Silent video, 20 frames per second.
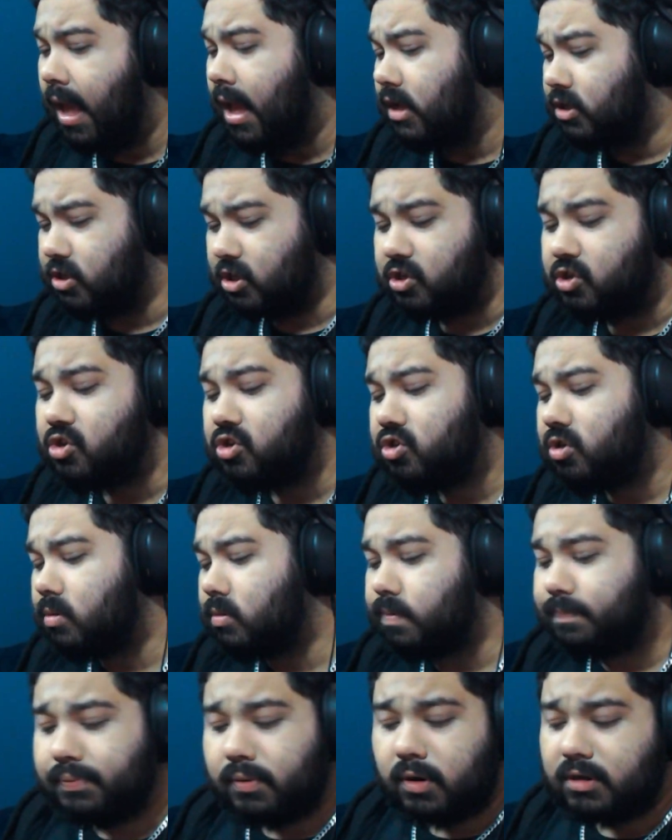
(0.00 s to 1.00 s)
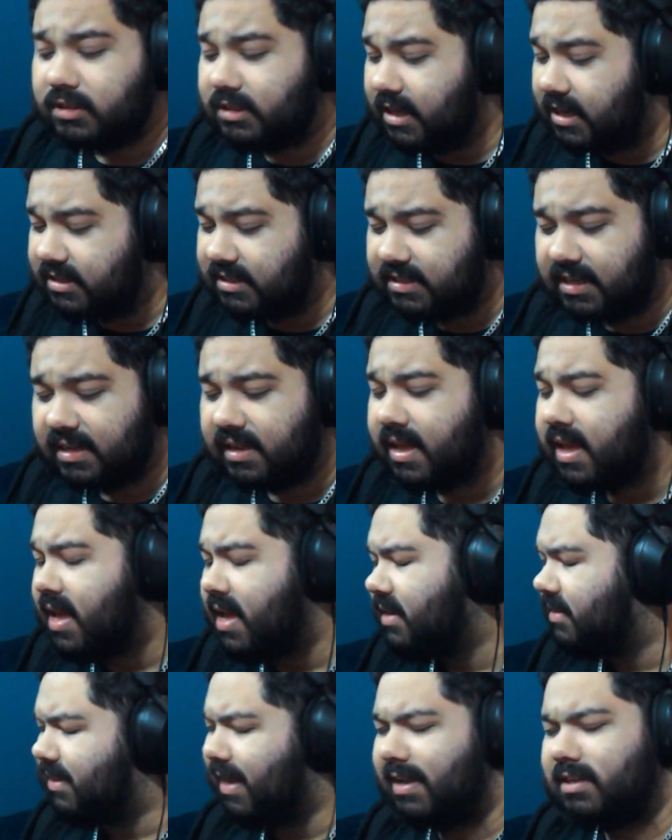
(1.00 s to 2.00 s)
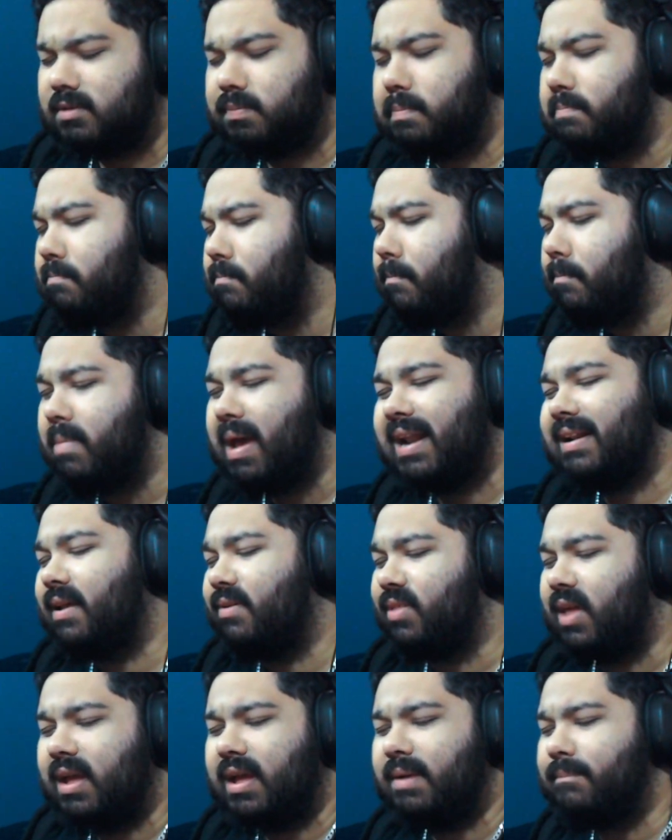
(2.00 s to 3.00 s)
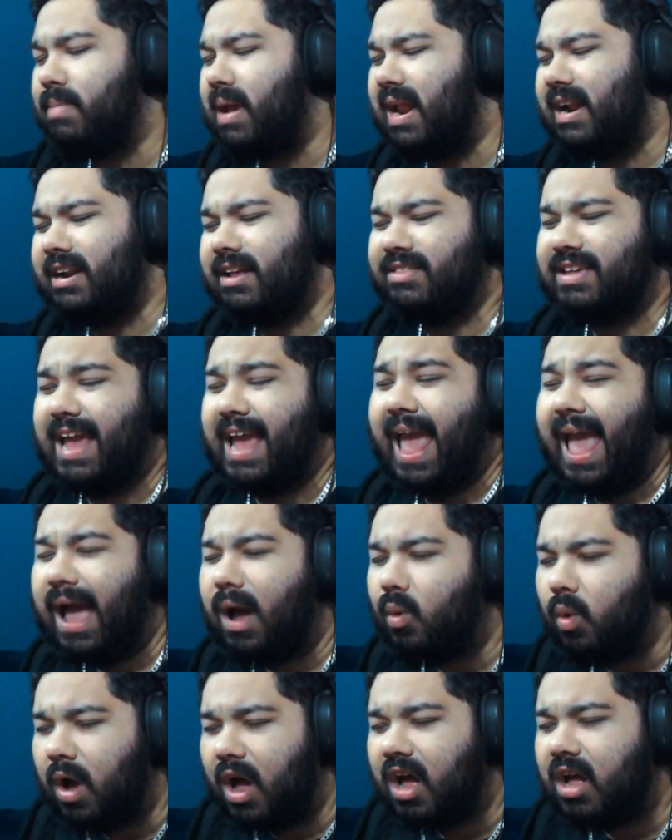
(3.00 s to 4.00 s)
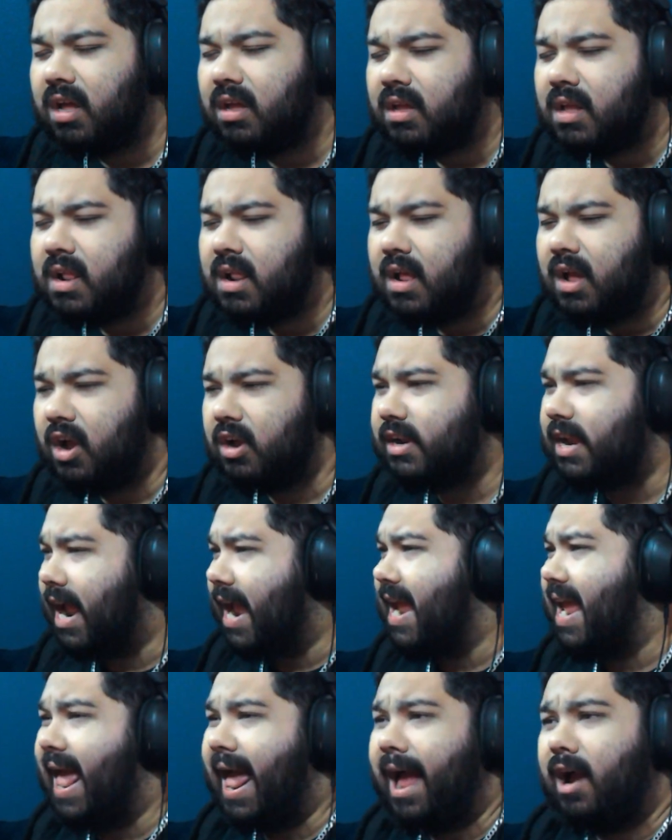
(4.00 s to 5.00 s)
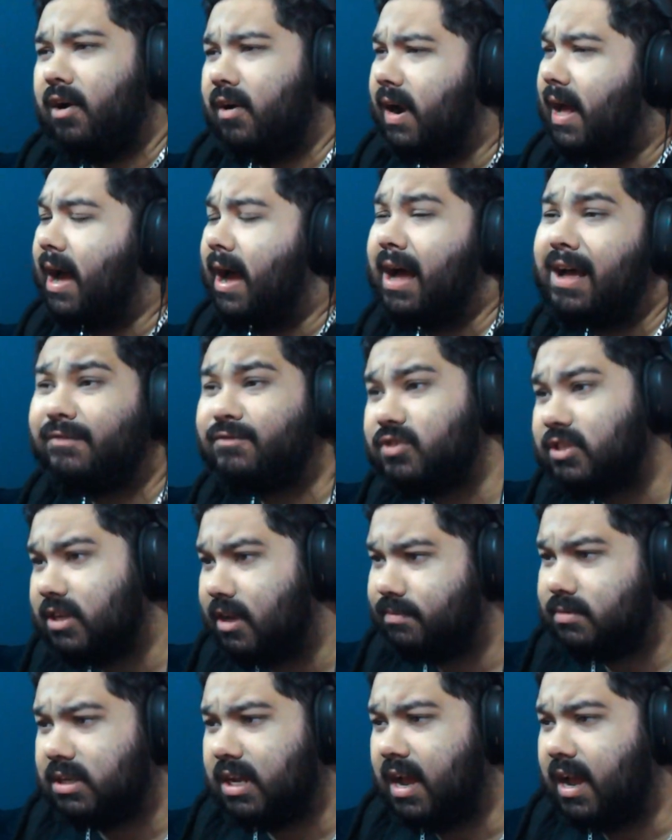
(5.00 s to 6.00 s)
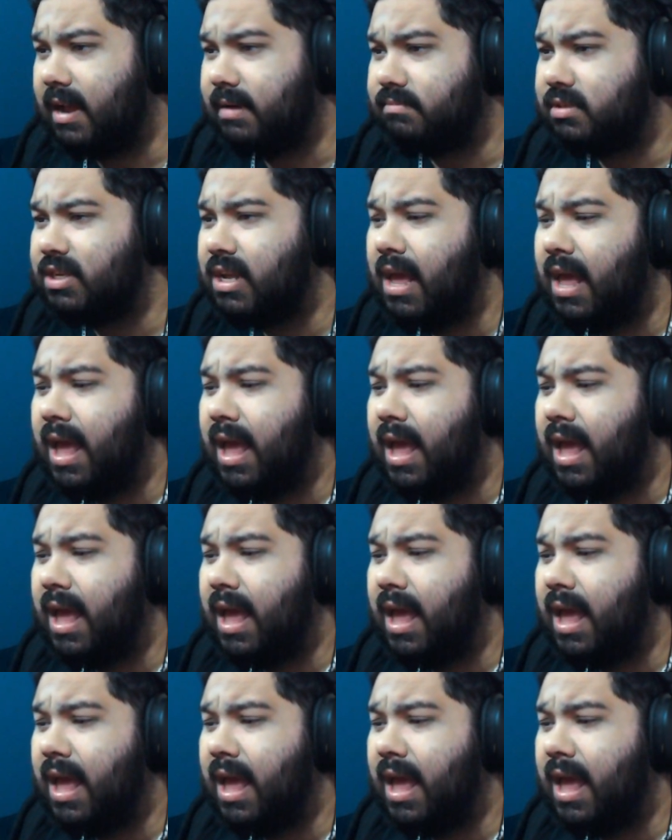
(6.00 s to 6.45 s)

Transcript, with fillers: So YouTube's processing takes about another hour, okay, hour and a half sometimes,